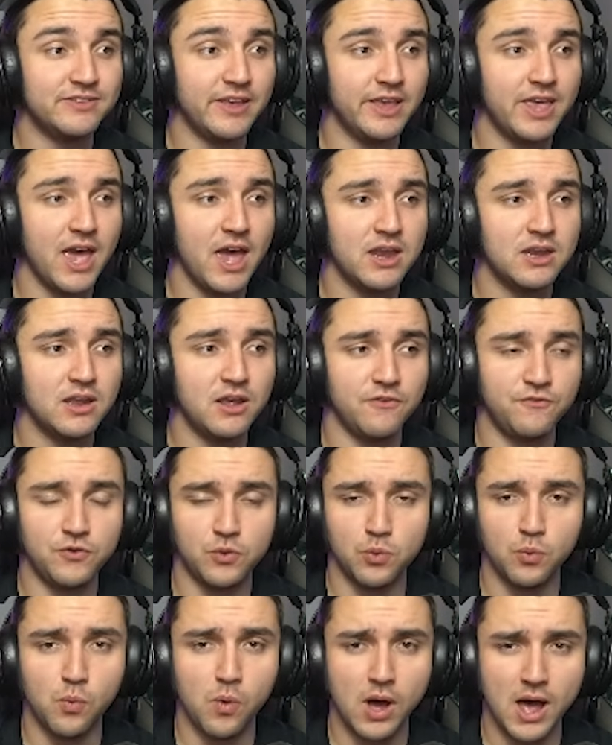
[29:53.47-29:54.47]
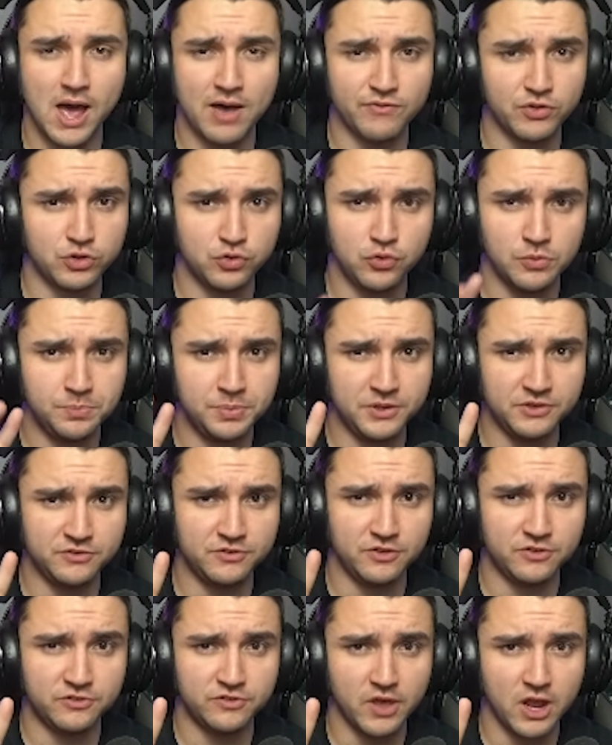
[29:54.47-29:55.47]
is, again, if you have a 2
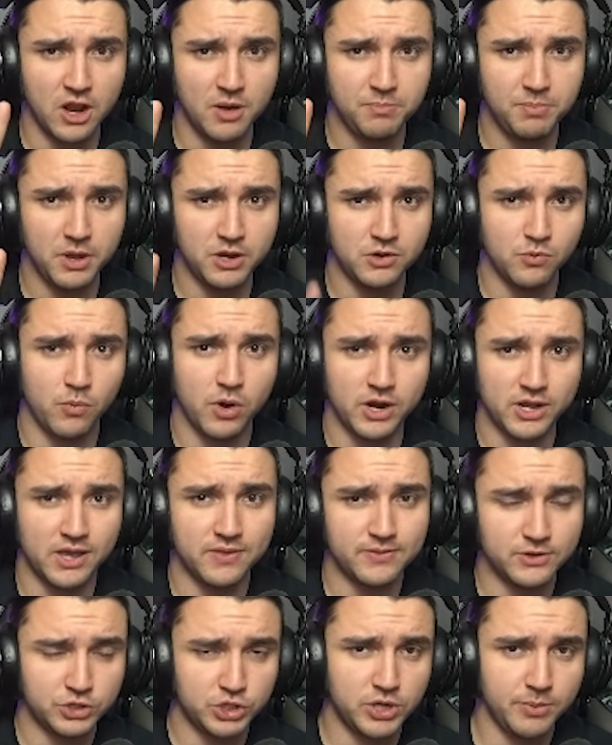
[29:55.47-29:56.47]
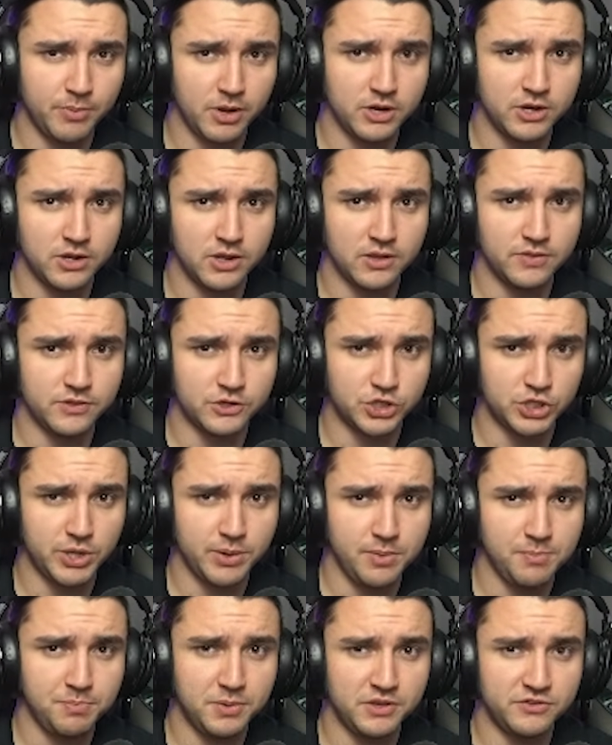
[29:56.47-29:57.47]
PC setup and you want to get the stream on the
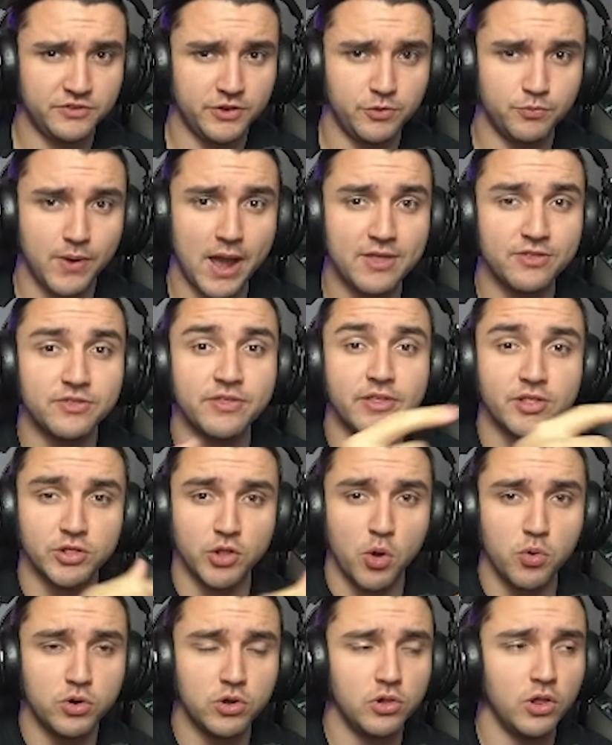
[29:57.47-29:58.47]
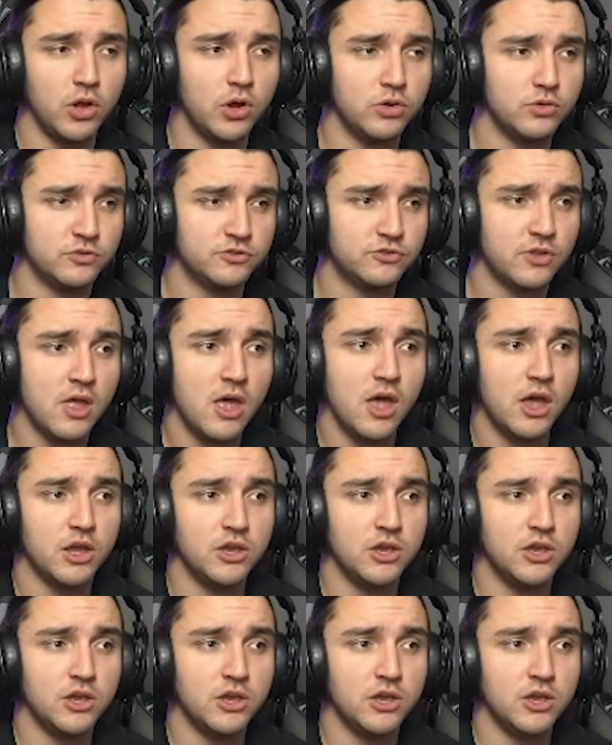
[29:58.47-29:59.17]
streaming PC rather than localhost,